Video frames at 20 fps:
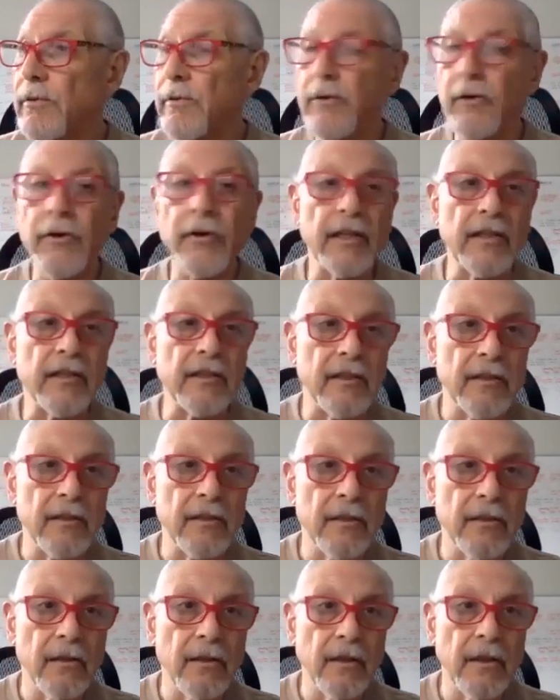grits.
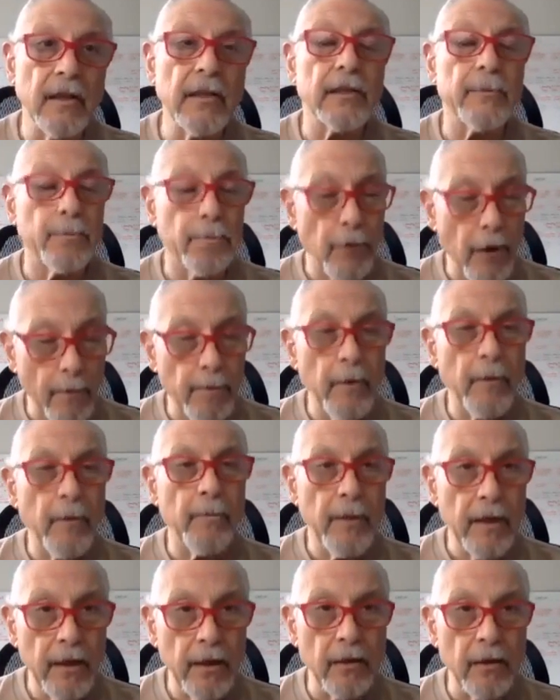It's proper
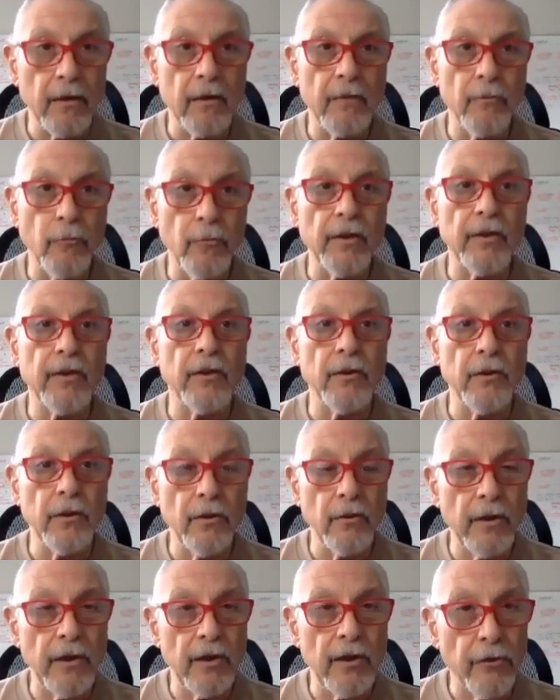meal with
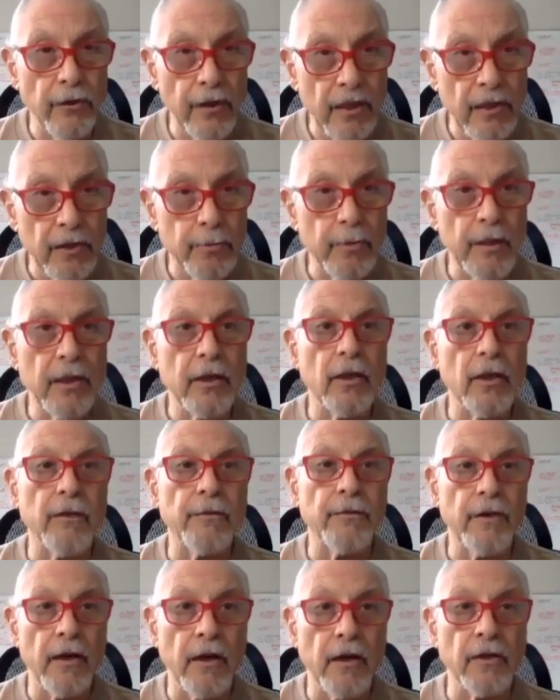enrichment of
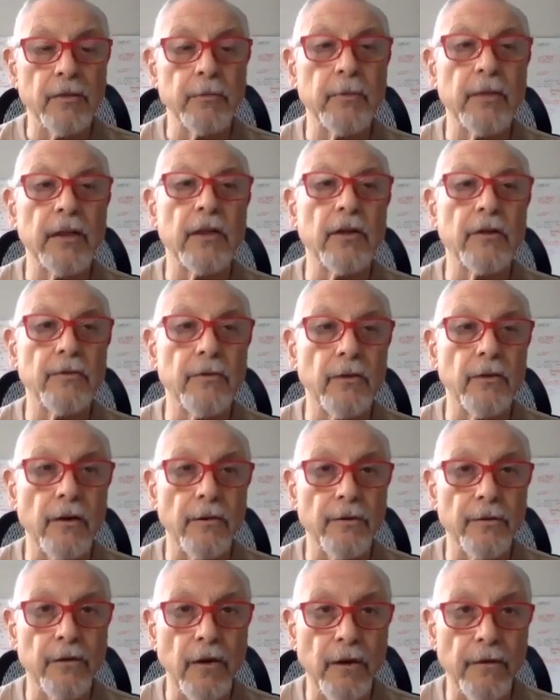nourishment,
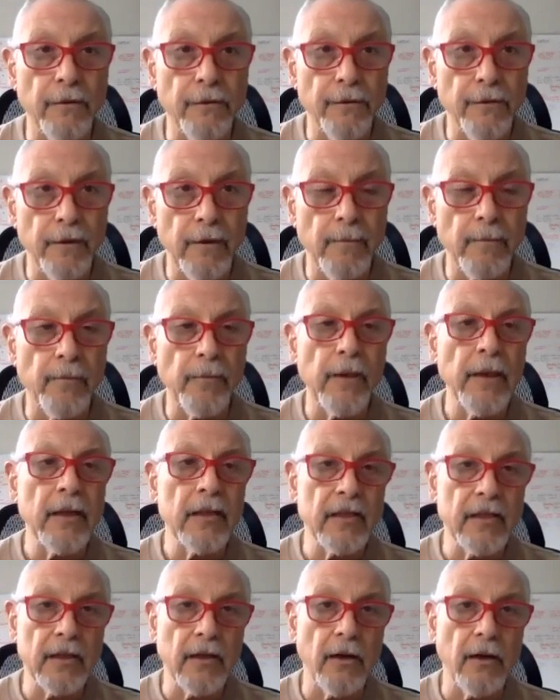of
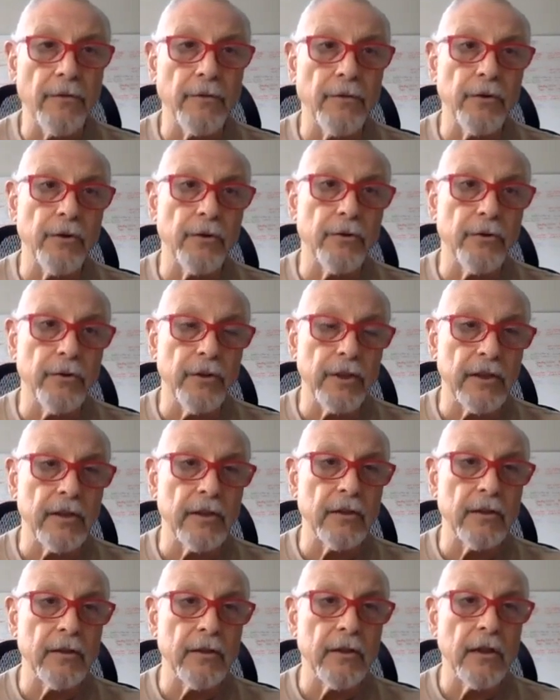
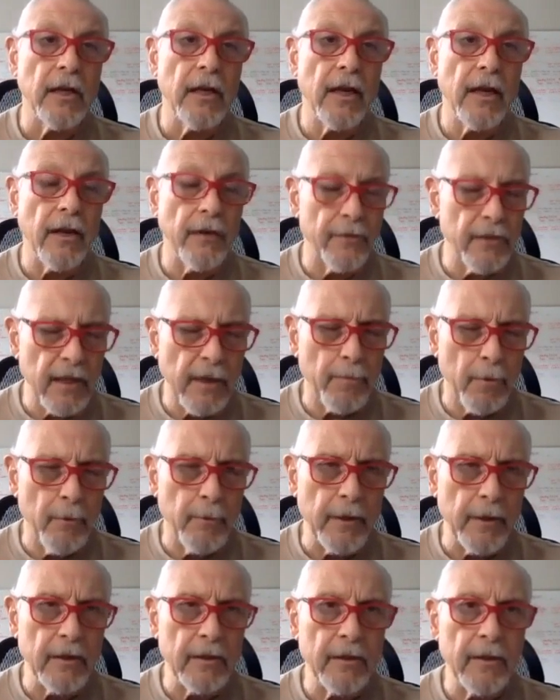nutrition, of
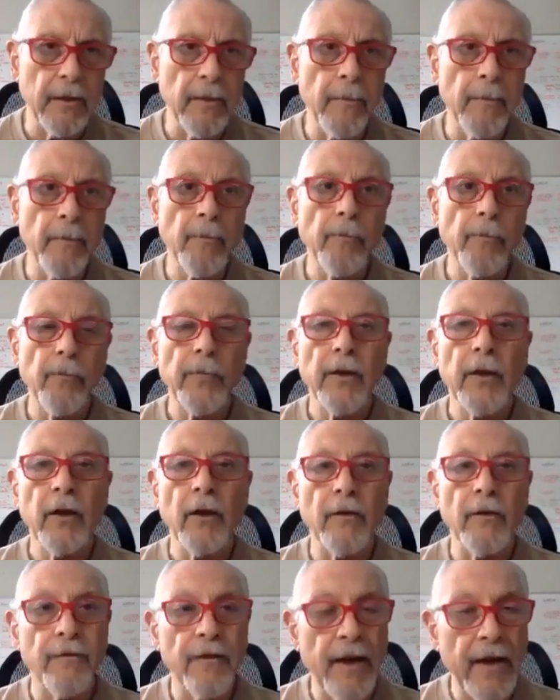supplements,
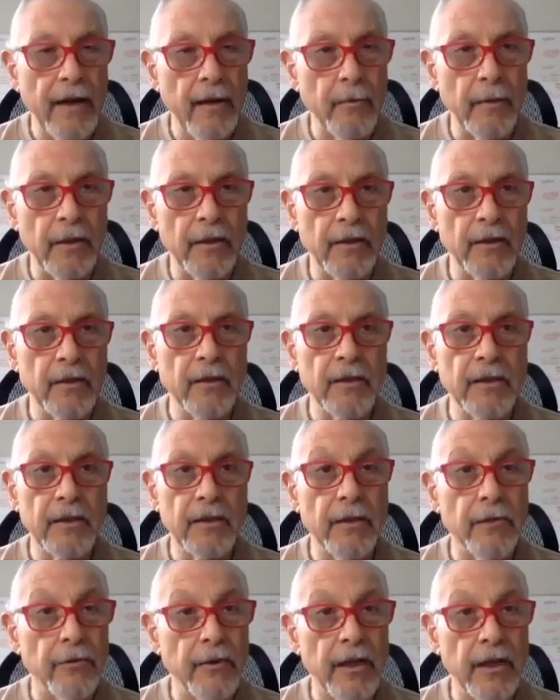of vitamins. It's
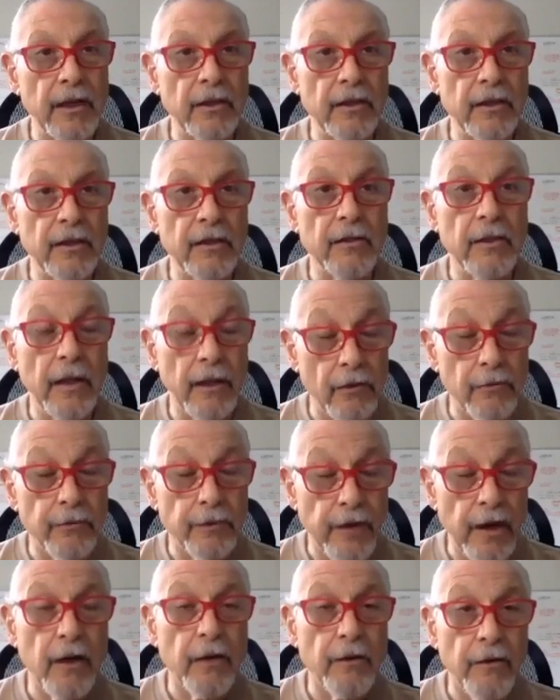enriched. And it's
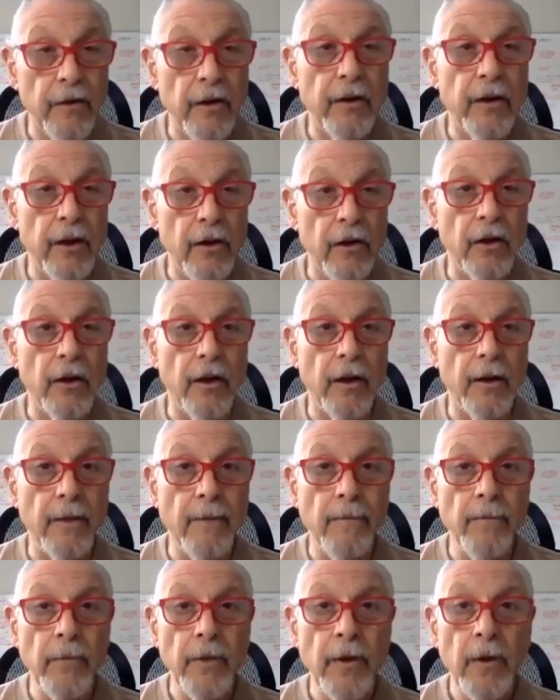very, very good.
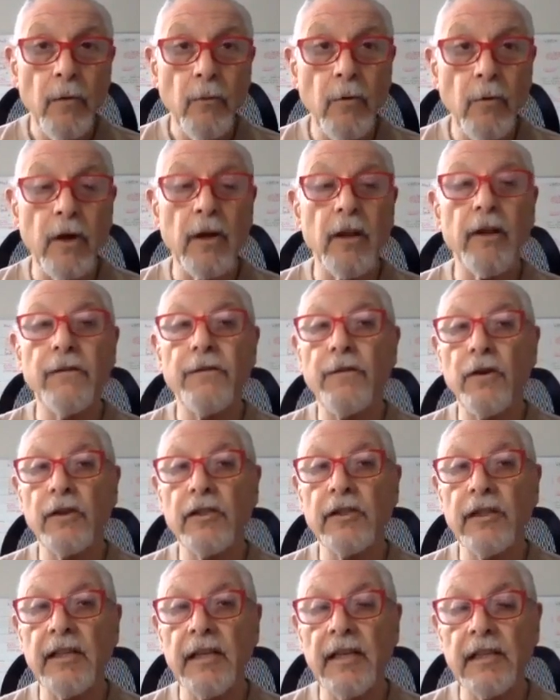One of the
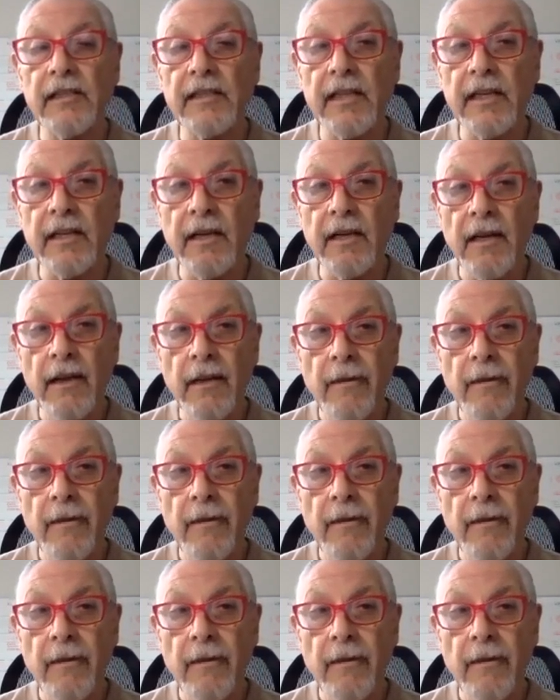first things that